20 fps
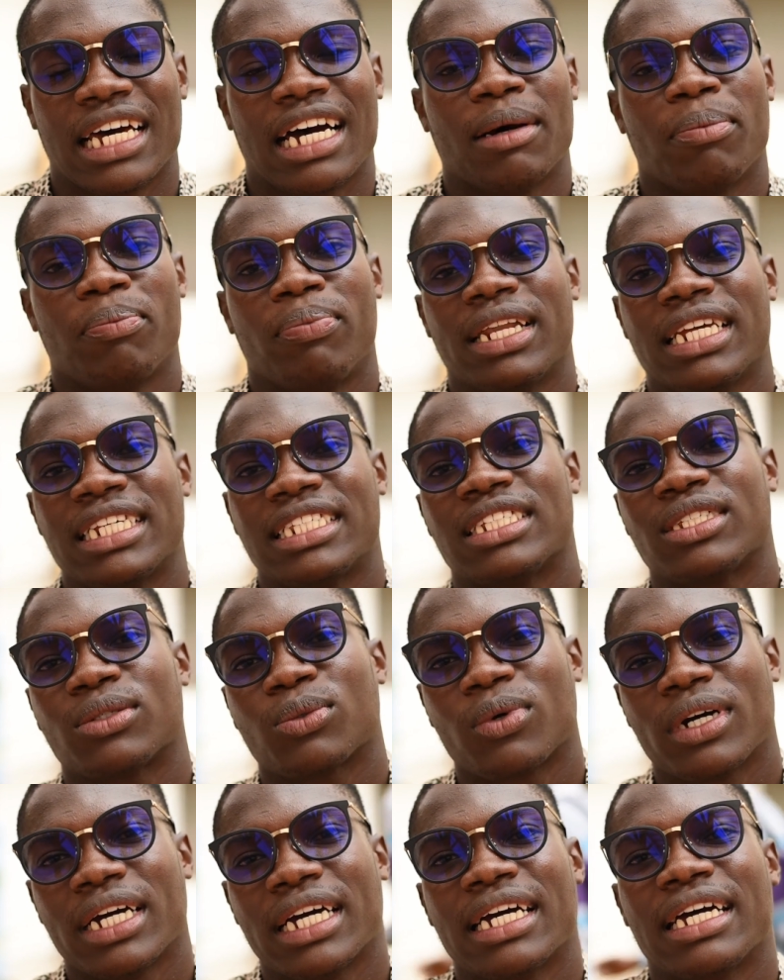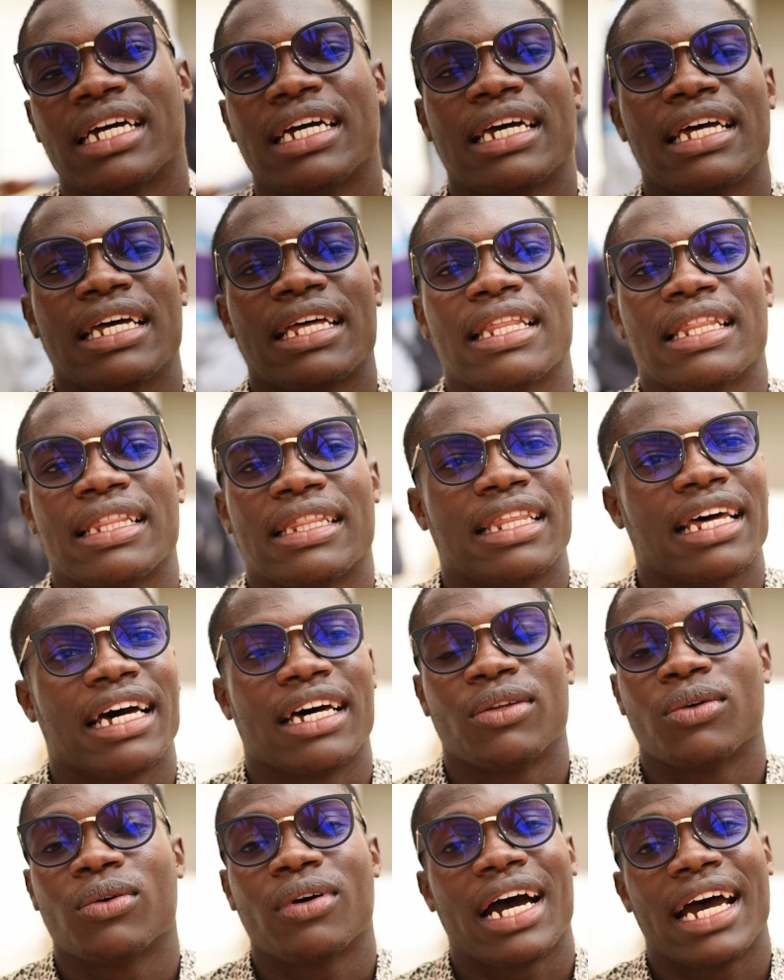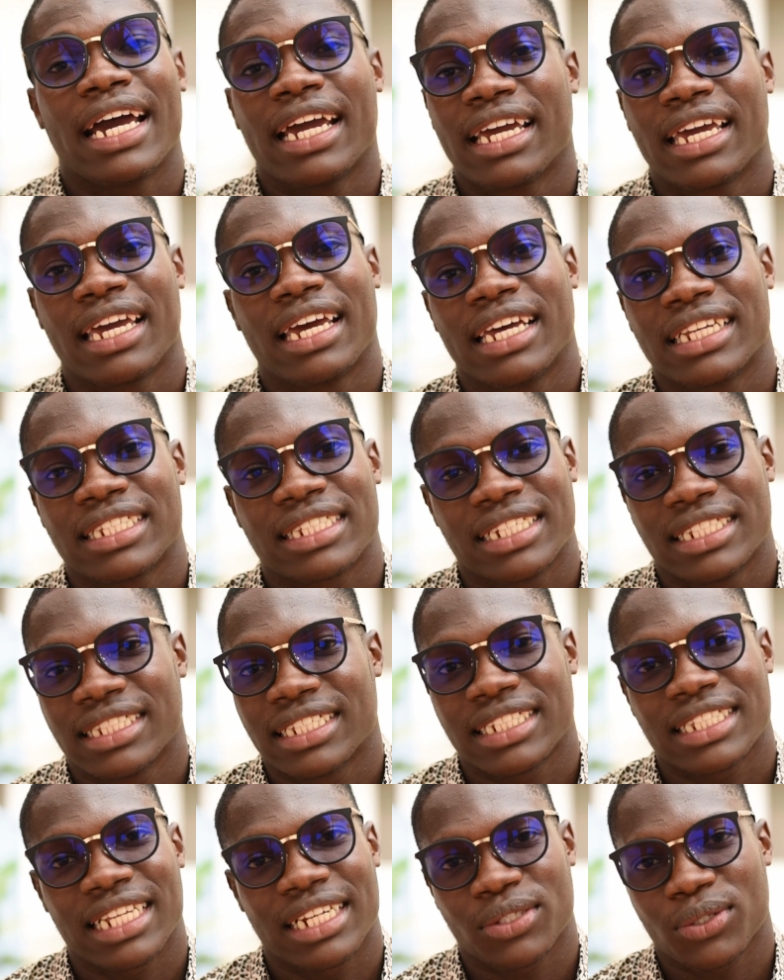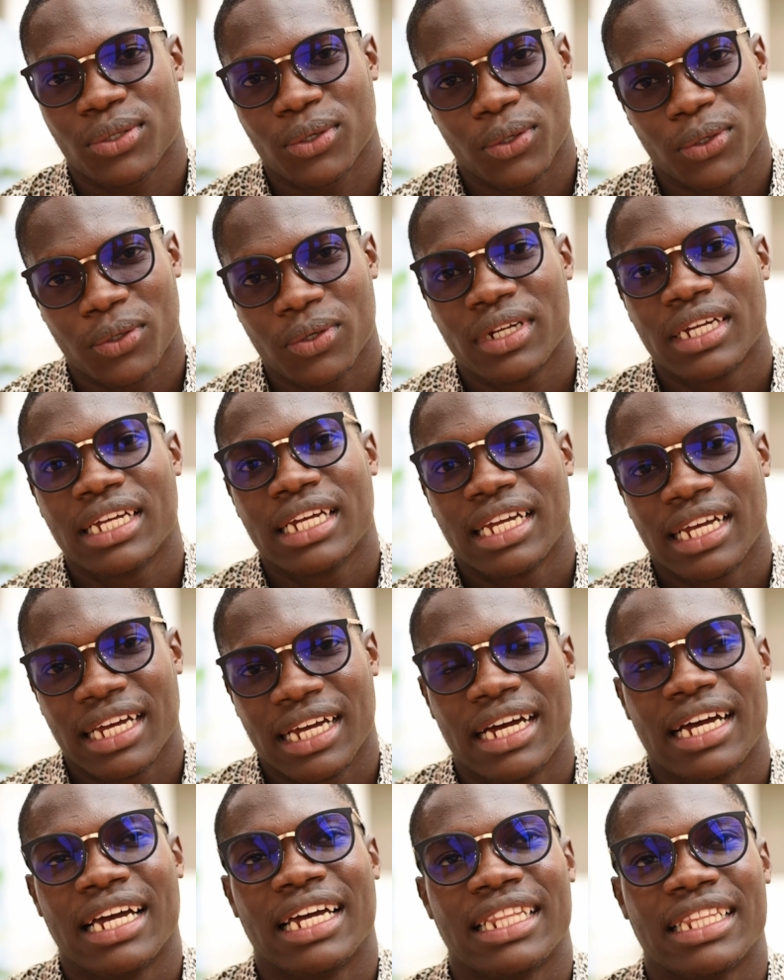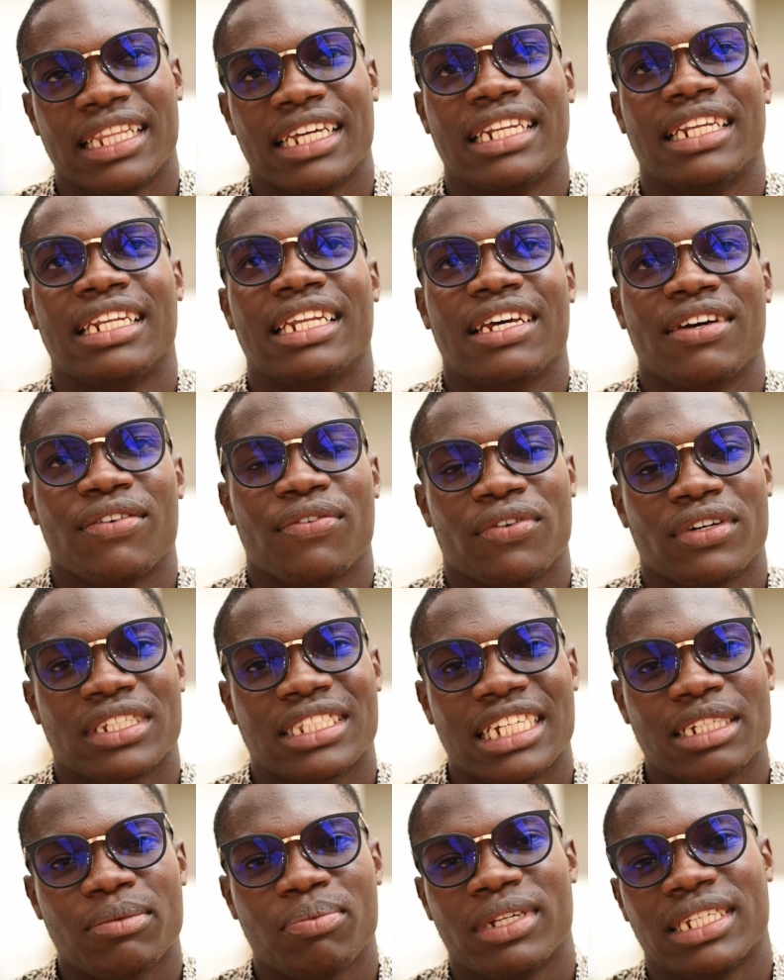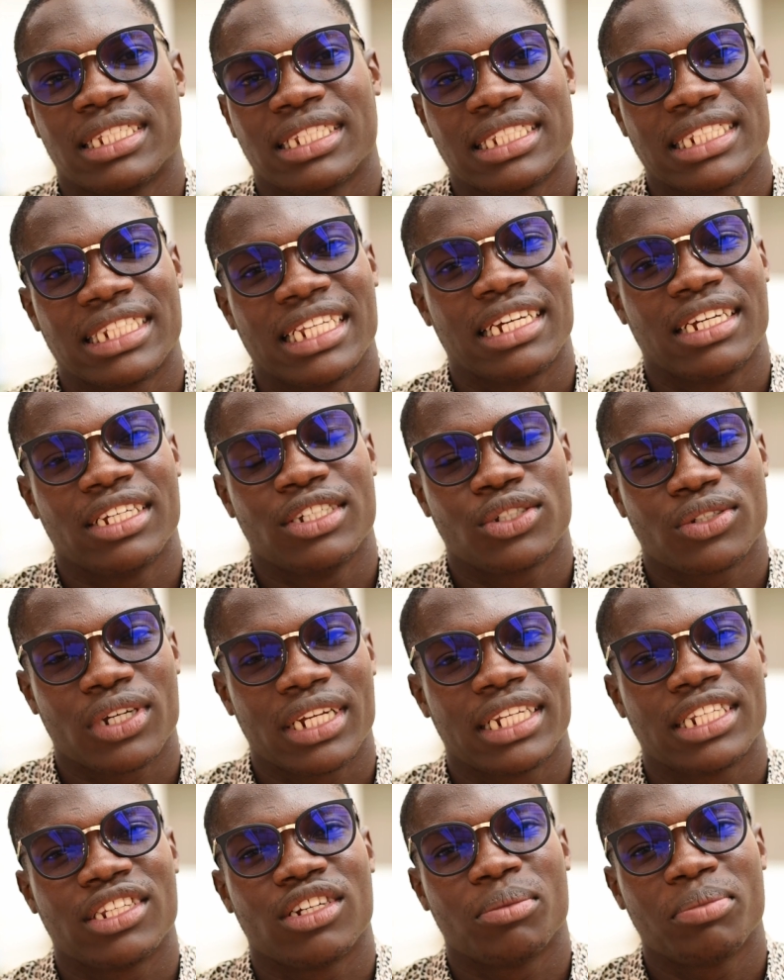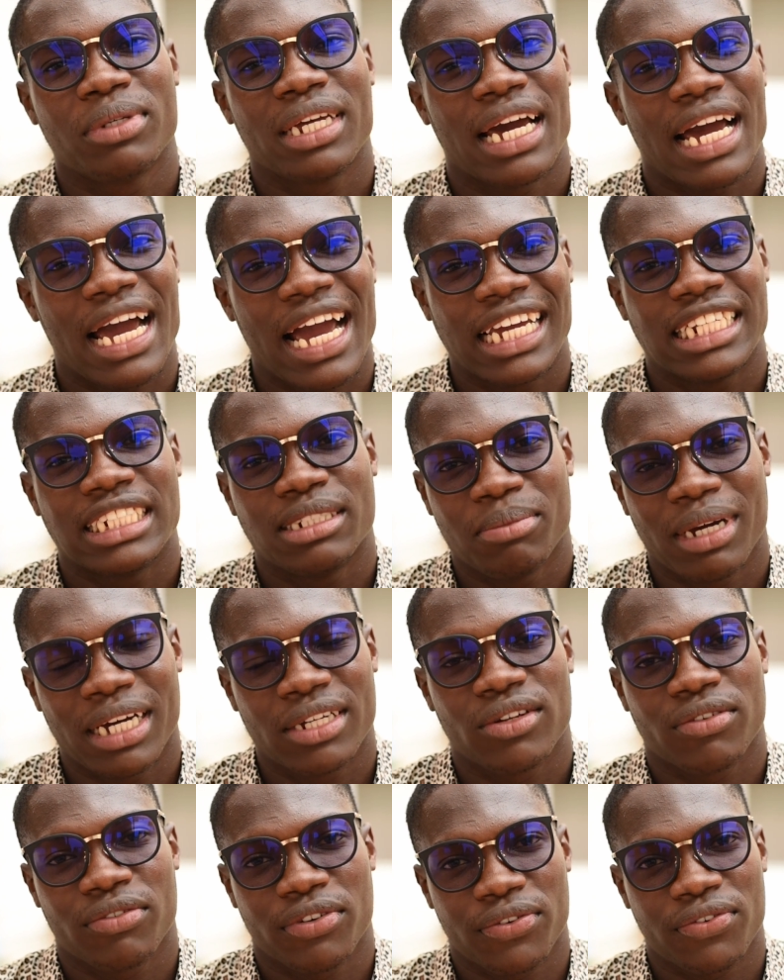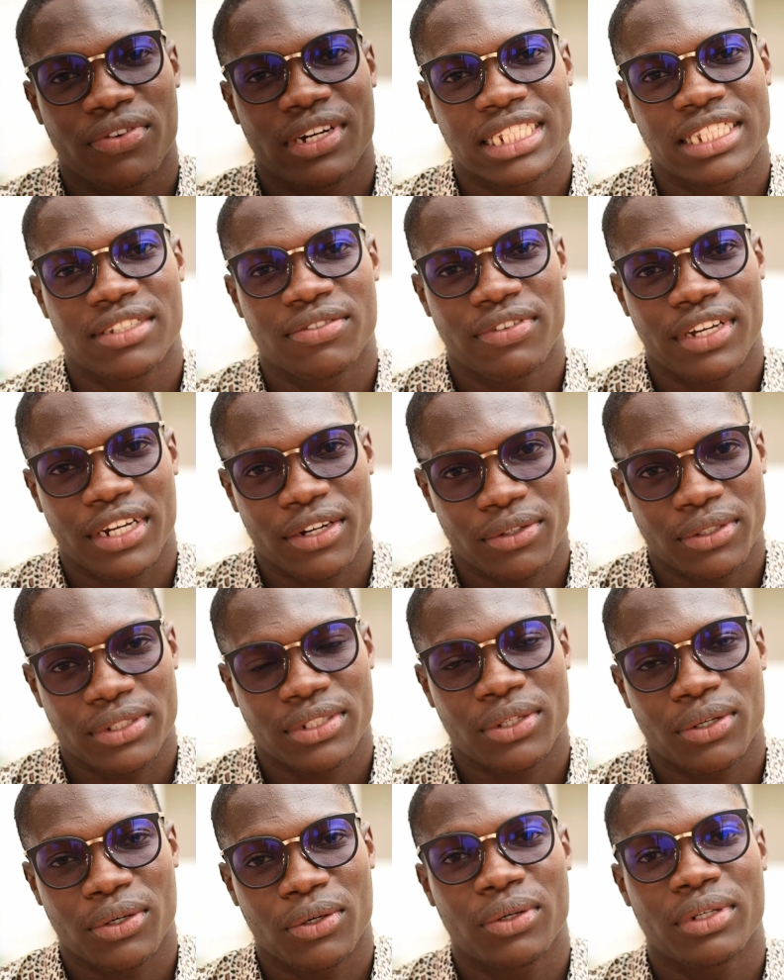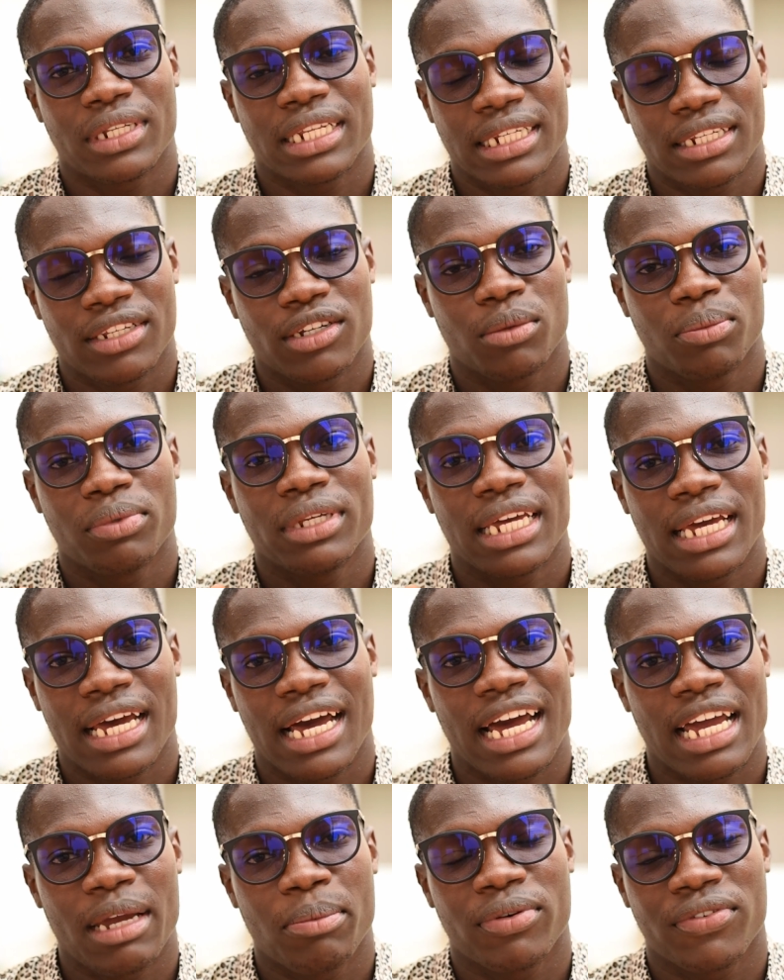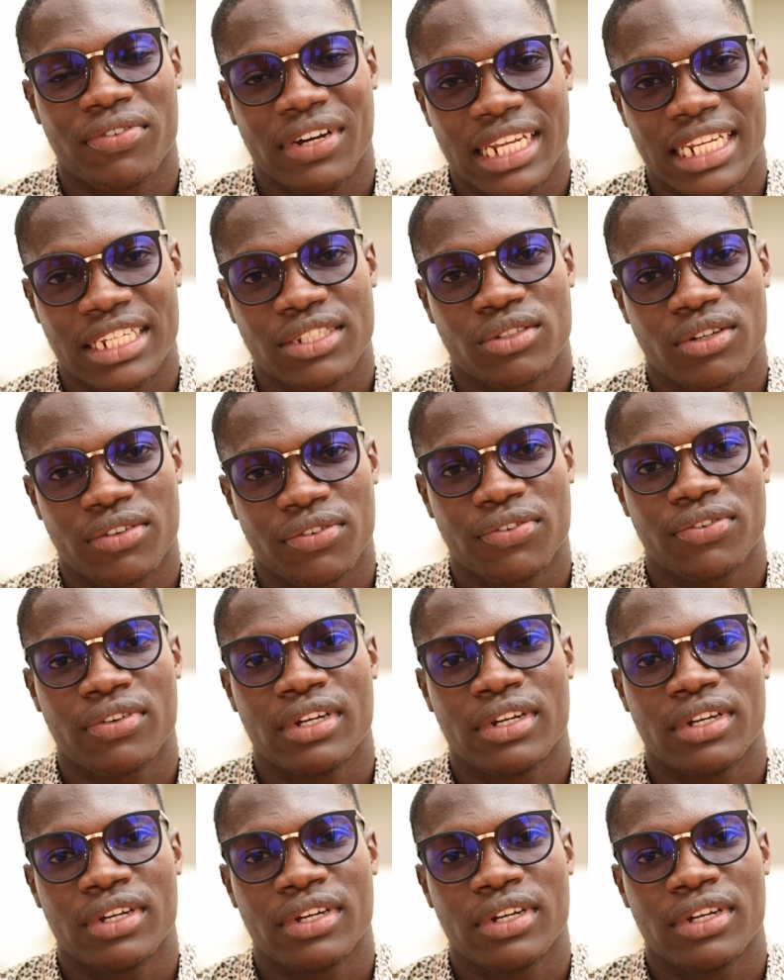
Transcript: are places where there are no eye care centers at all, and then for such places, there'll be a high demand of refractive errors, or there'll be a high prevalence of